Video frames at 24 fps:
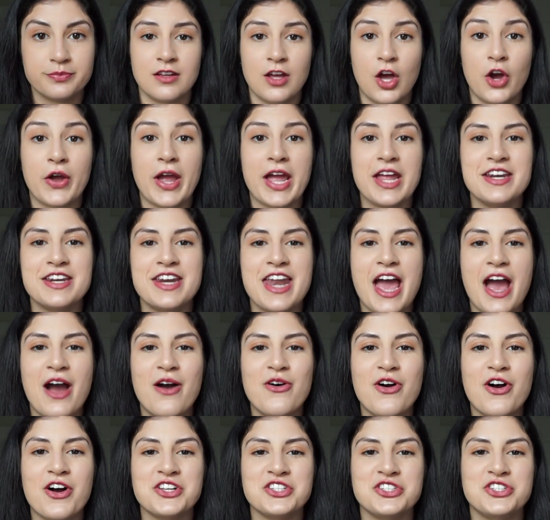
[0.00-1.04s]
Okay, now
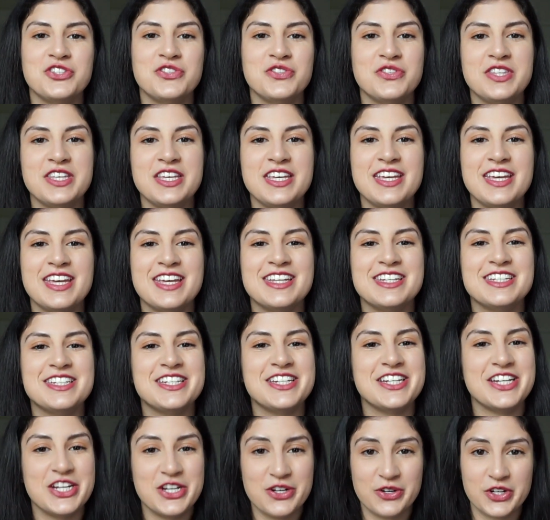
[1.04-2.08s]
onto the
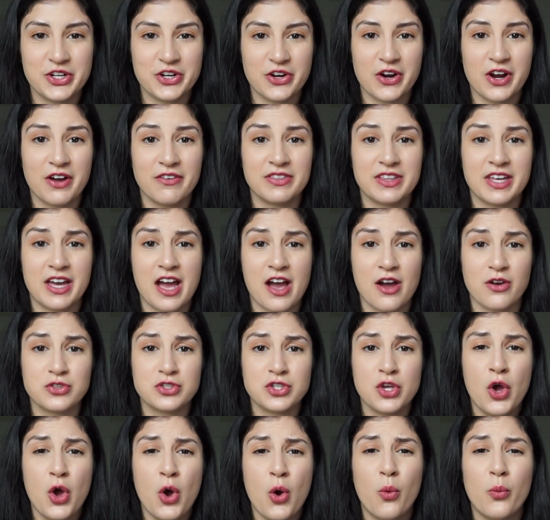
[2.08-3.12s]
interior of the house.